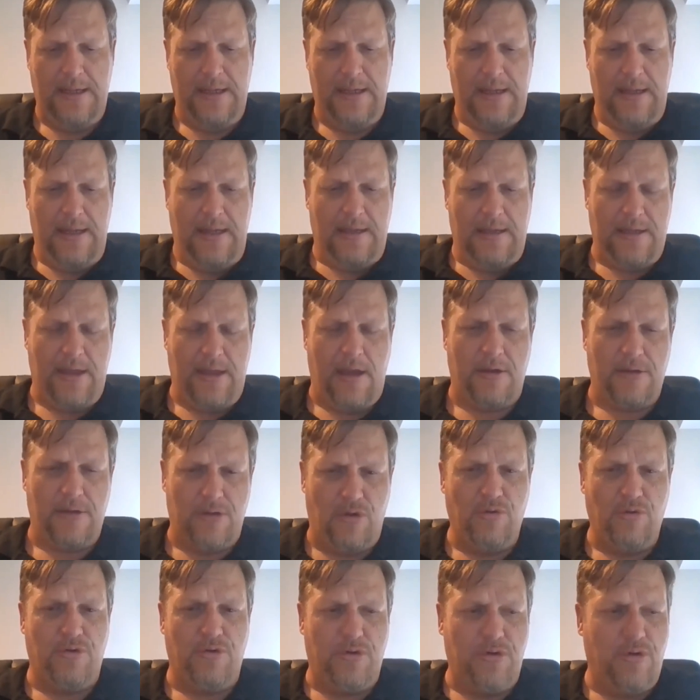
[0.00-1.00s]
you know,
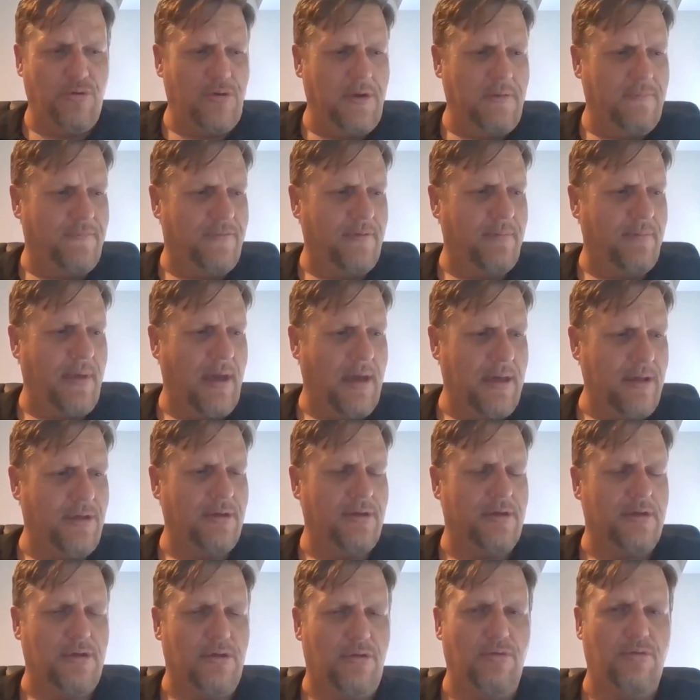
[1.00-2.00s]
good information
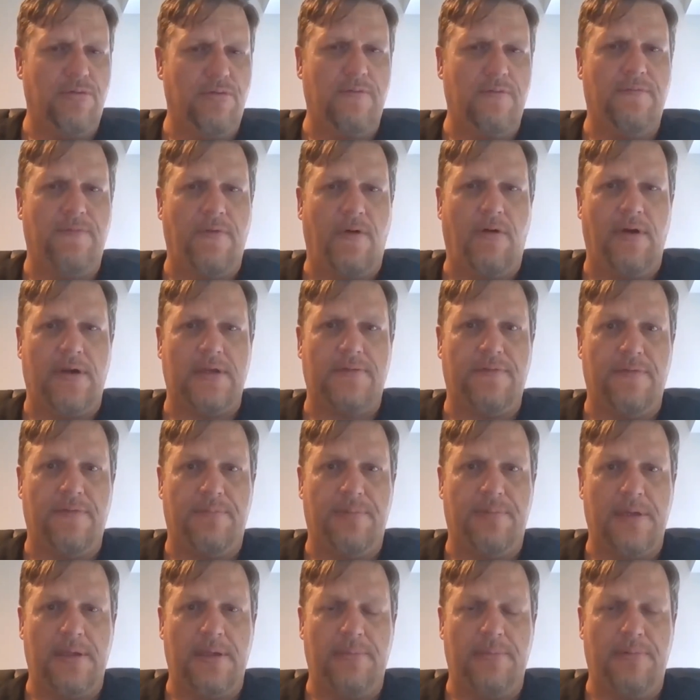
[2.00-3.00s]
and good advice for
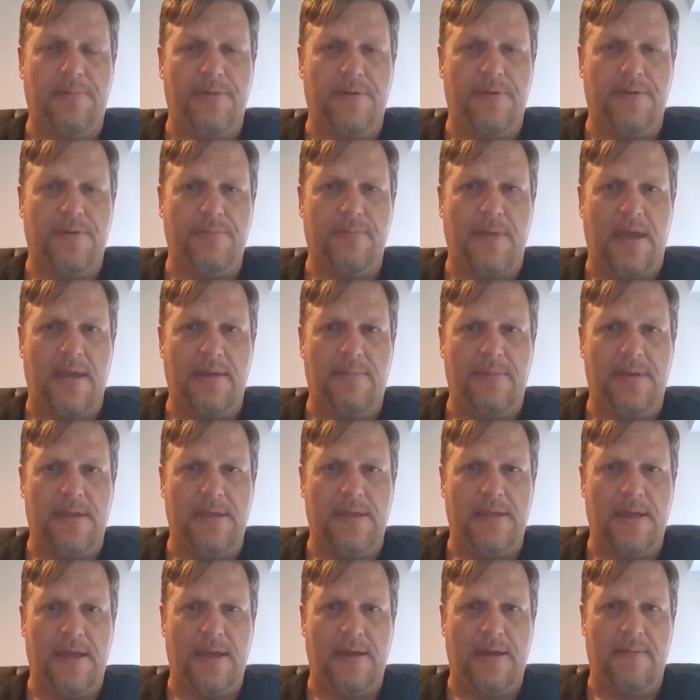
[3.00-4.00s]
people that may
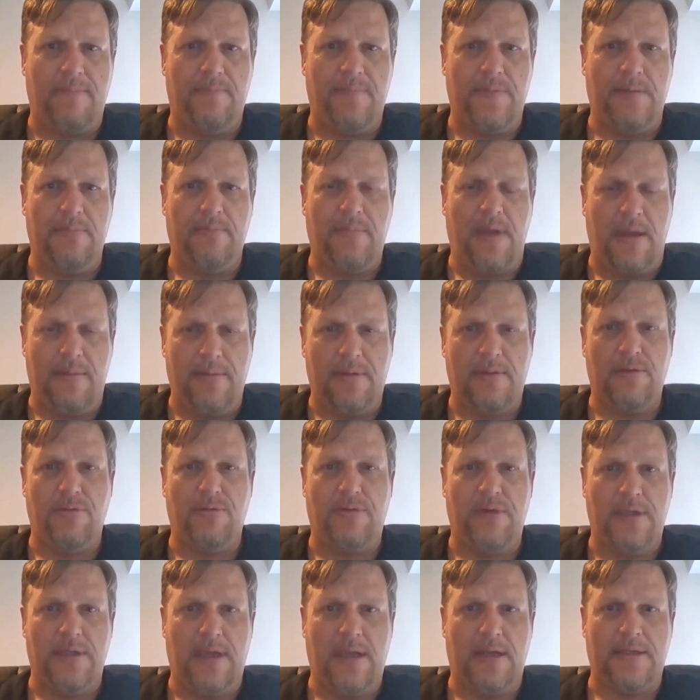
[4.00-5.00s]
be
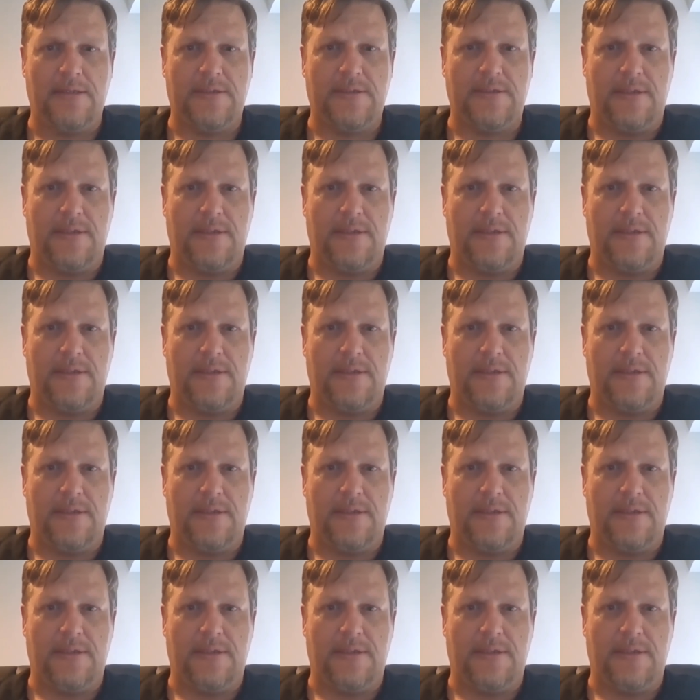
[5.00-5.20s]
looking at it.